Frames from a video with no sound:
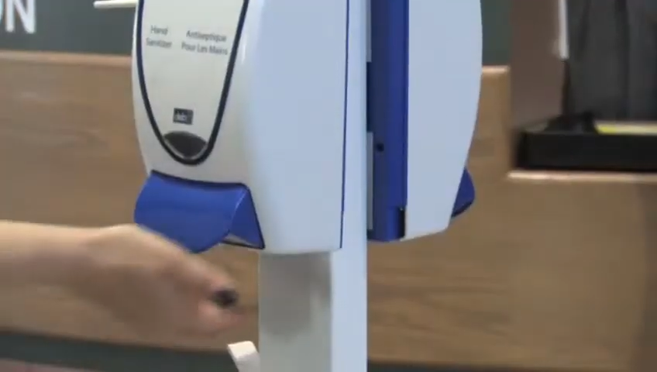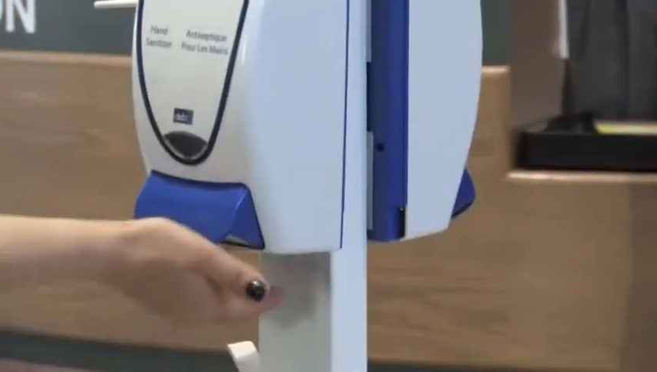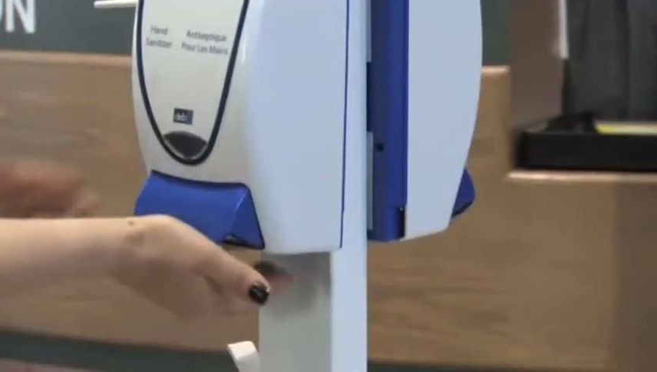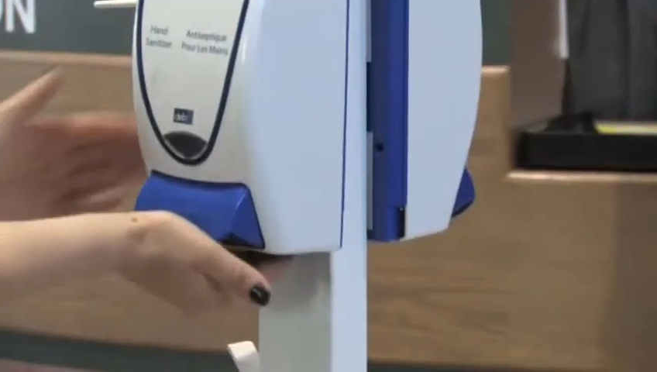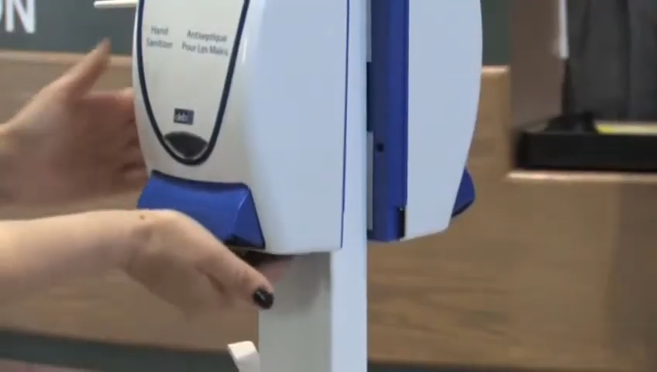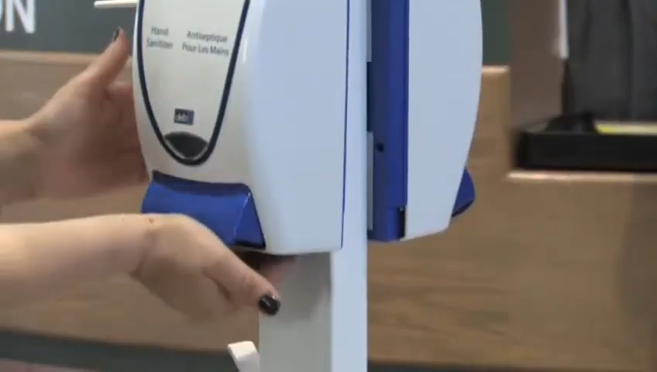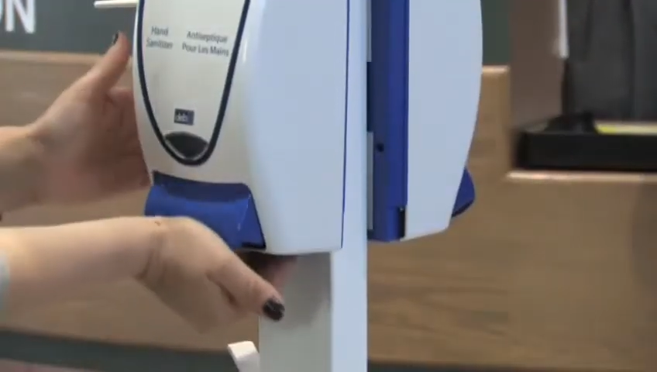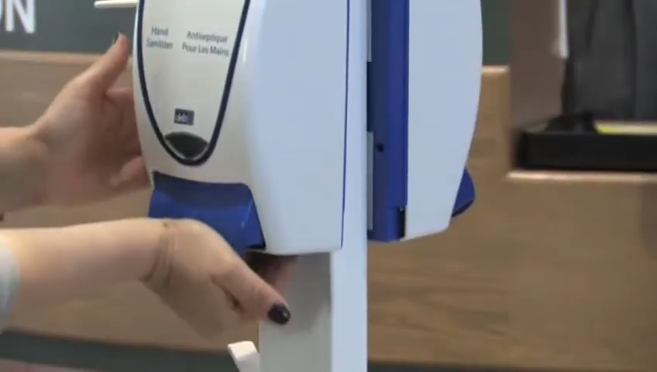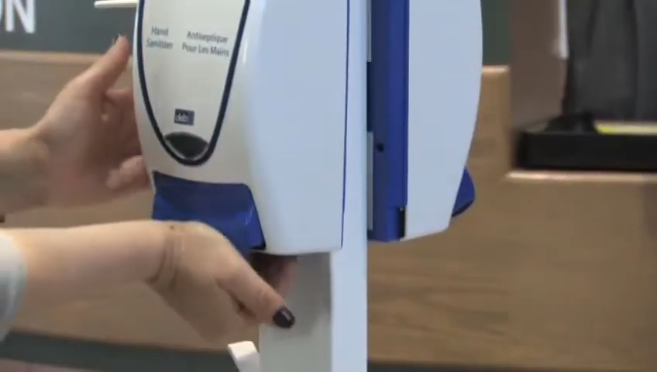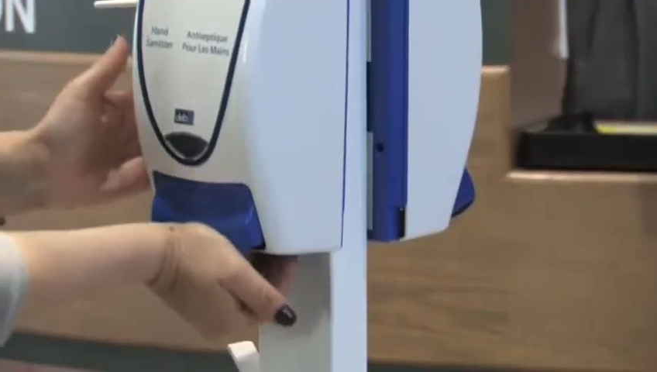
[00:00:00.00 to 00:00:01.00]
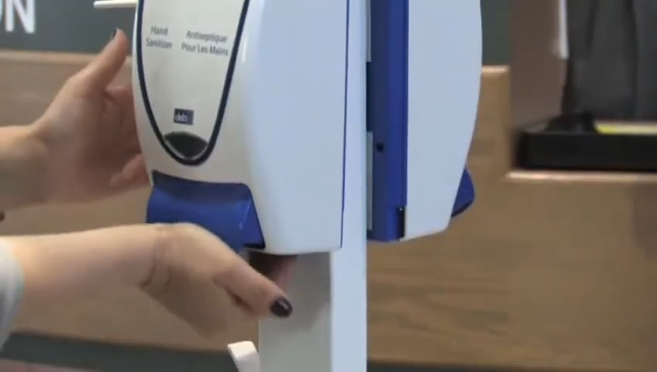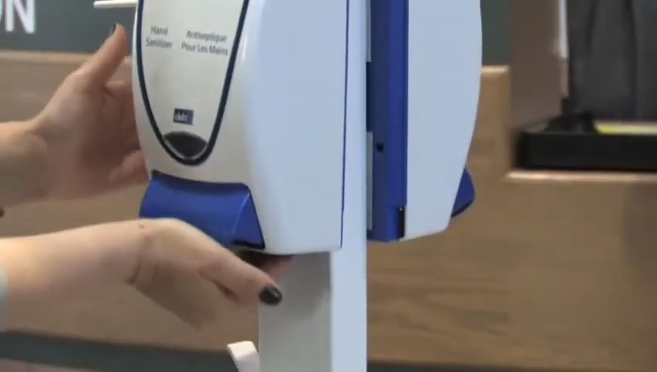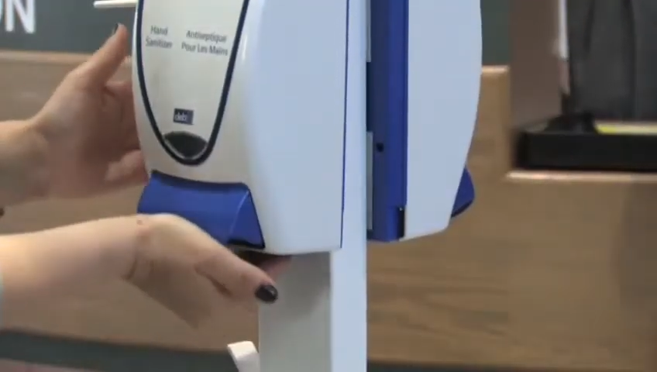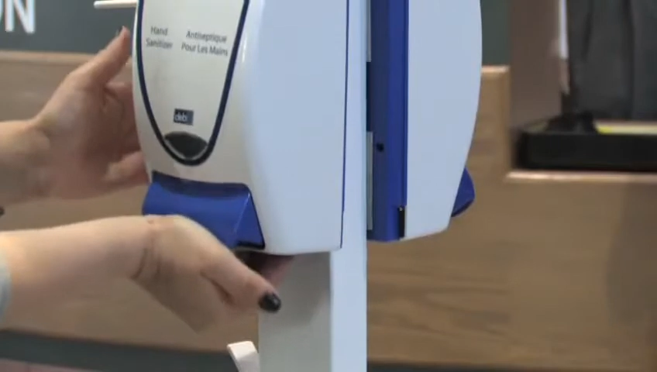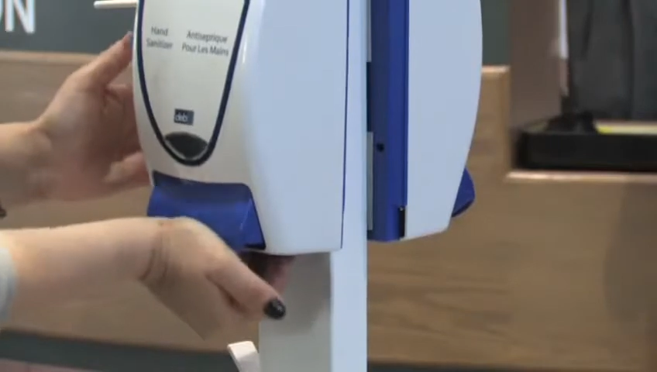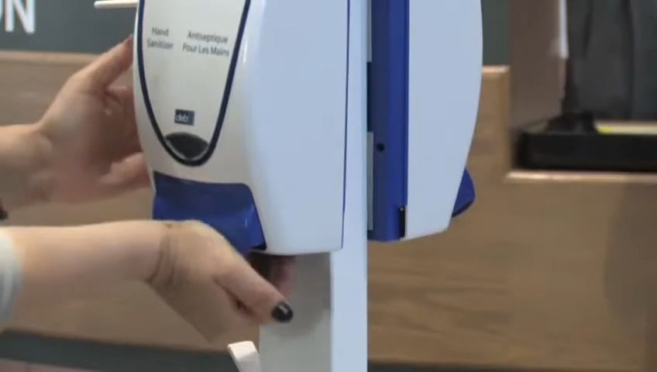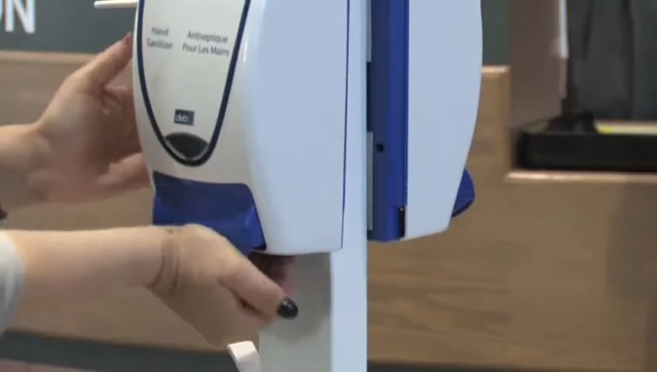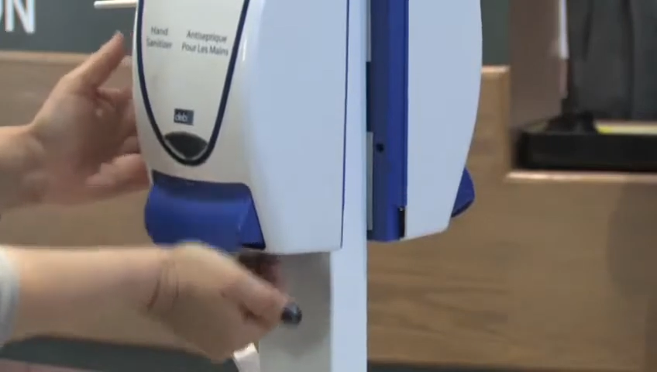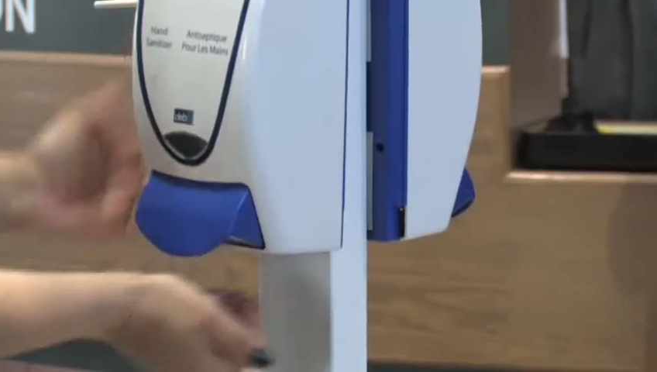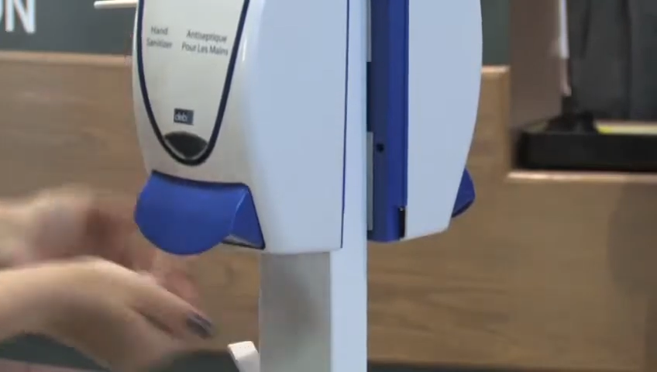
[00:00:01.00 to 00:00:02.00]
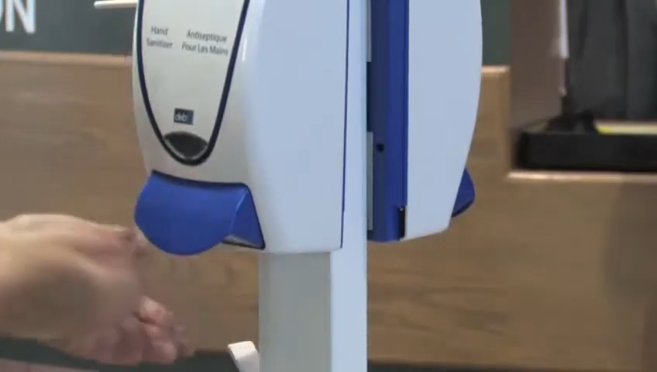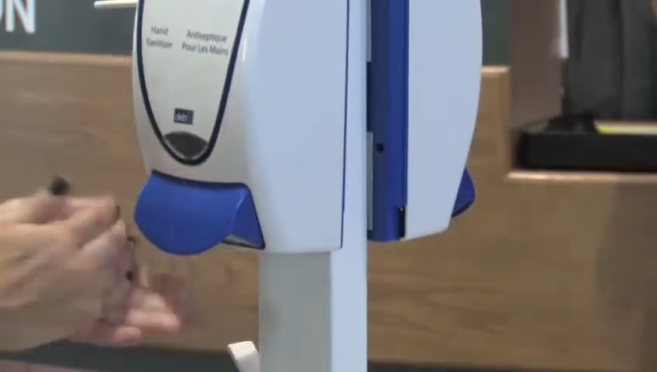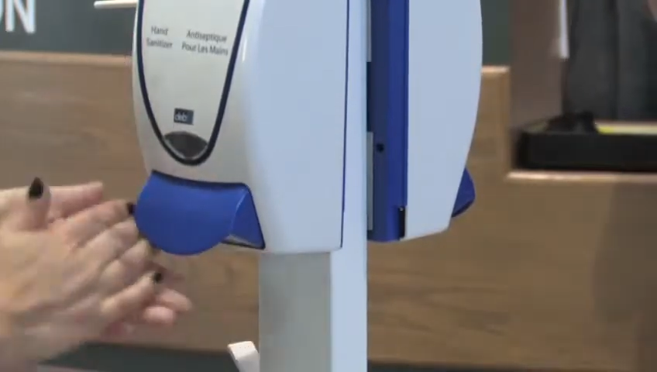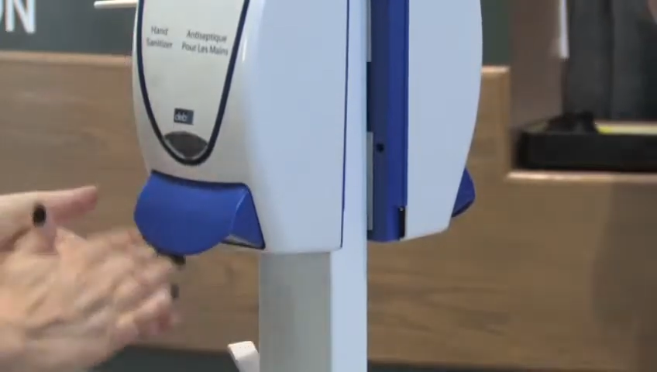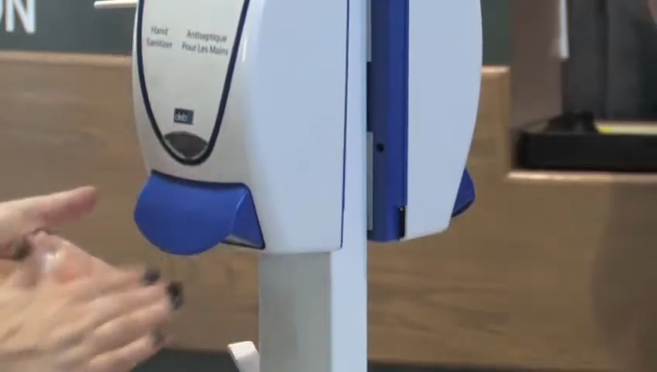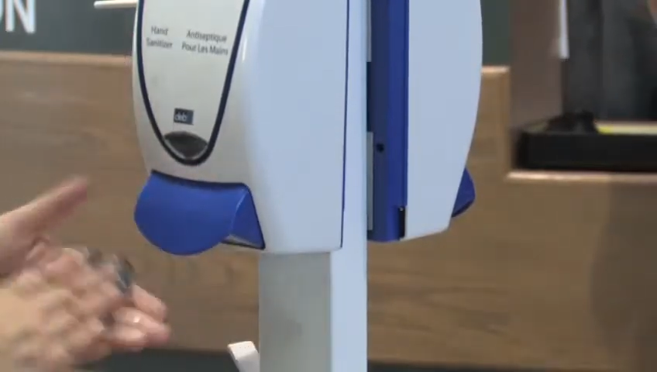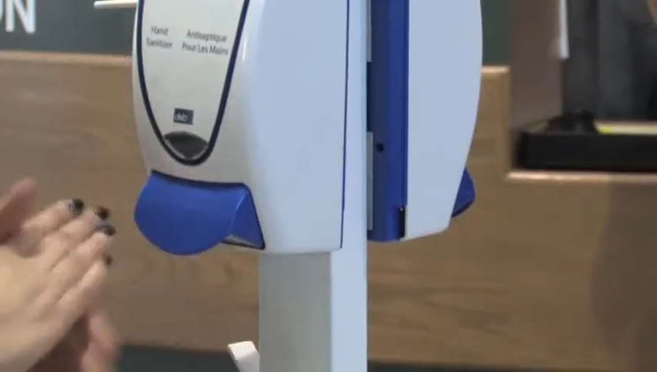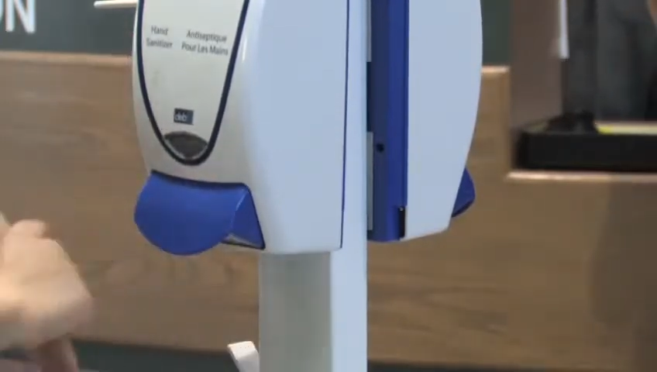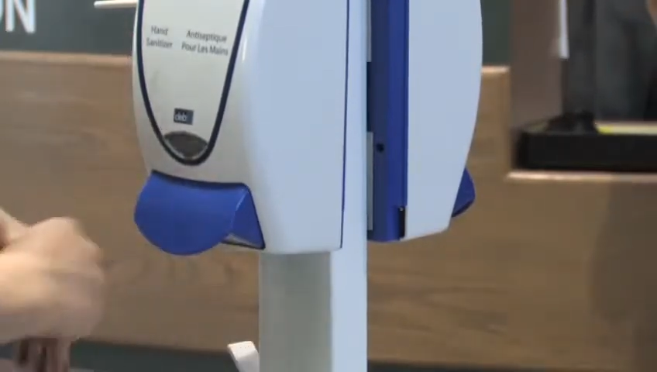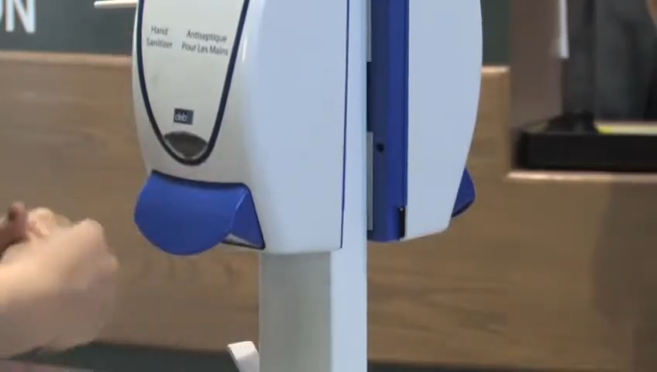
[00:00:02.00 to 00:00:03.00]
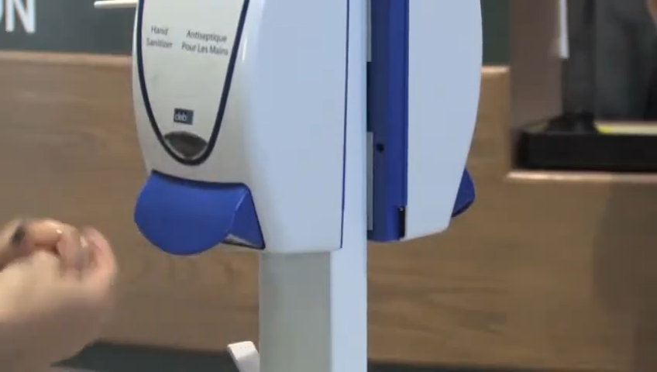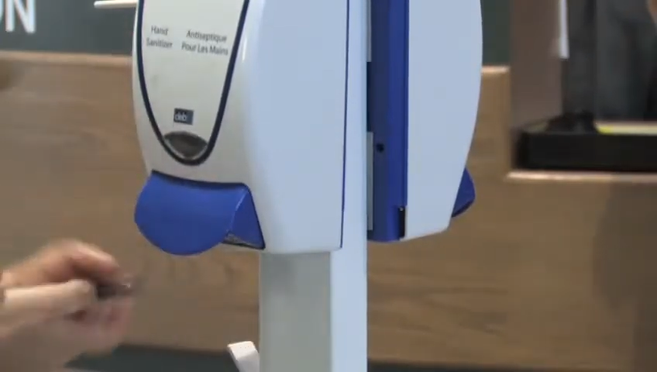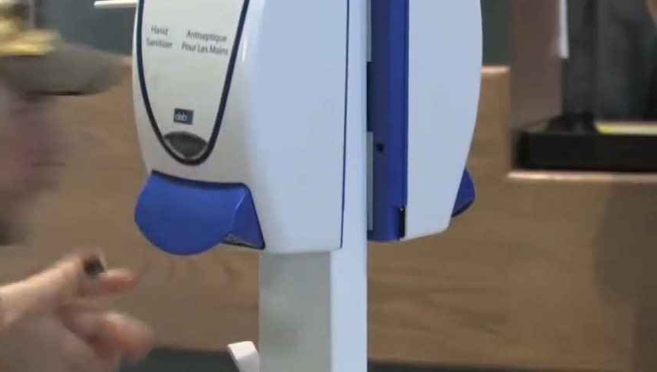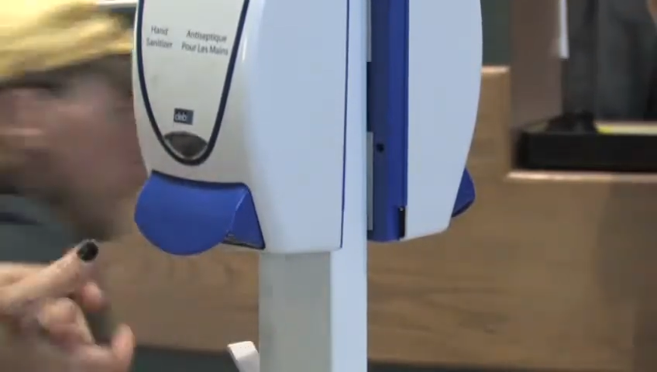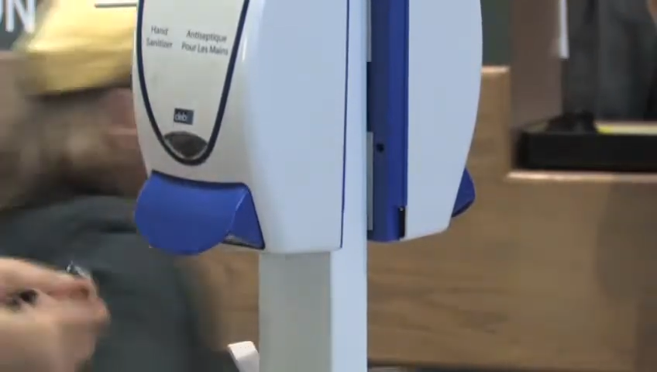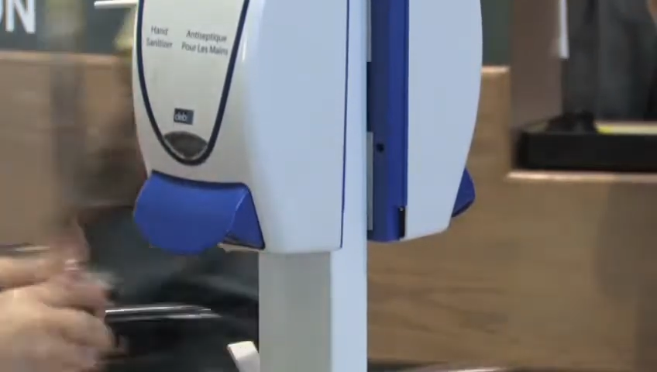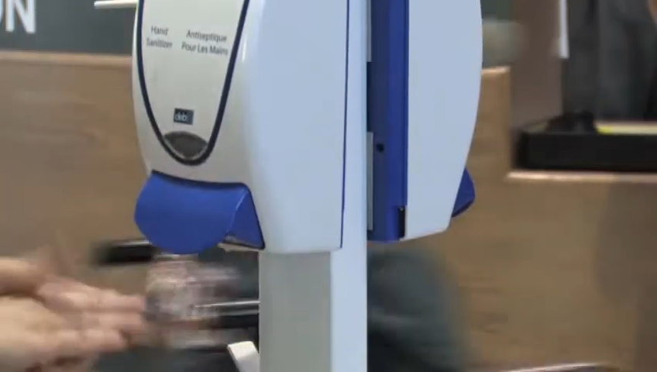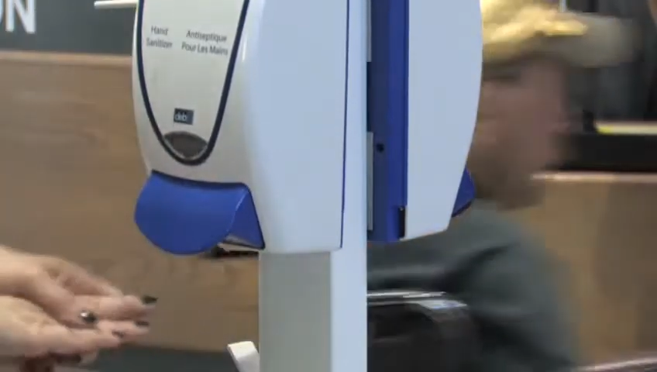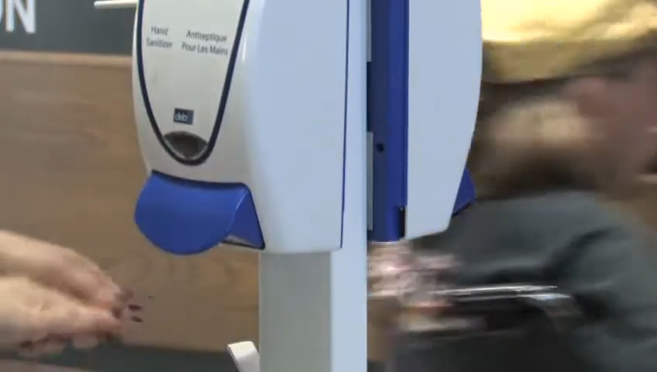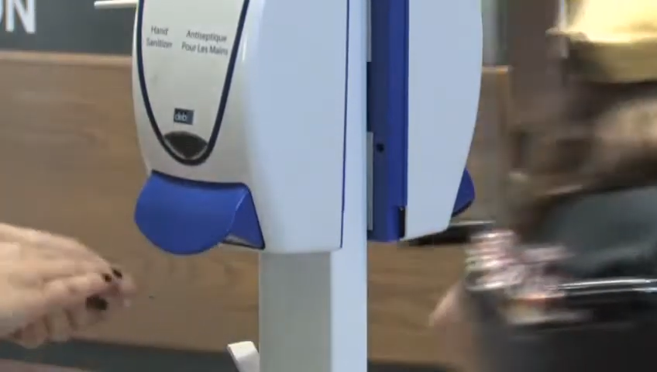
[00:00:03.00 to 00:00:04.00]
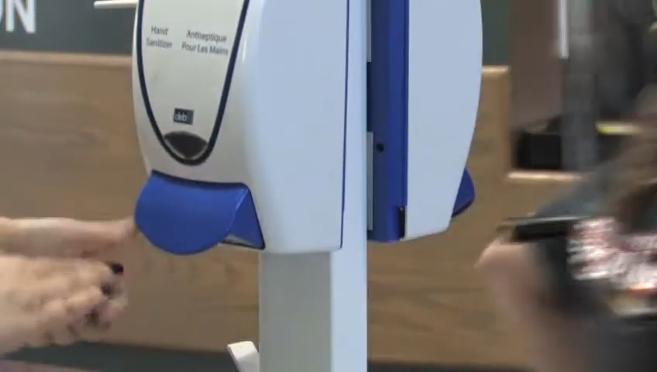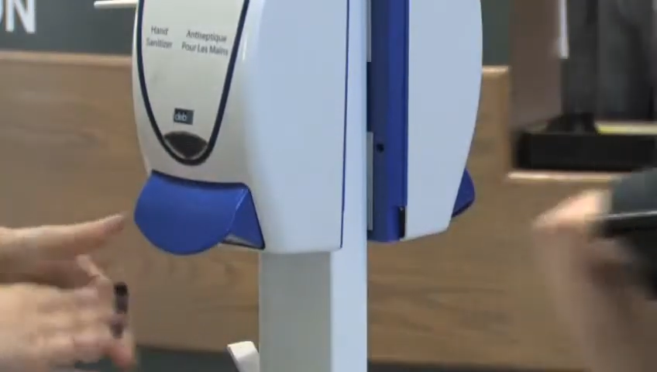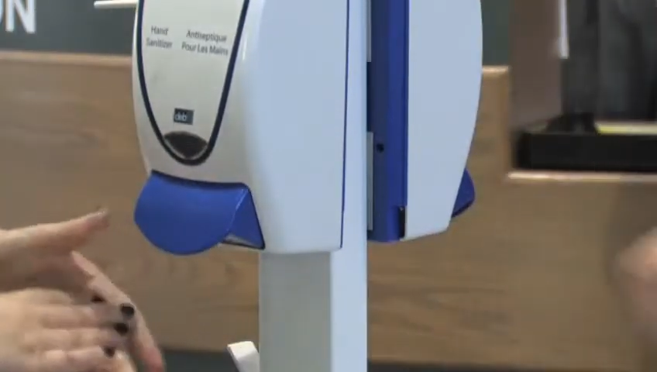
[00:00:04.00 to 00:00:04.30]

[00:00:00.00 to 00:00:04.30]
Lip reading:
Nobody's mouth can be seen.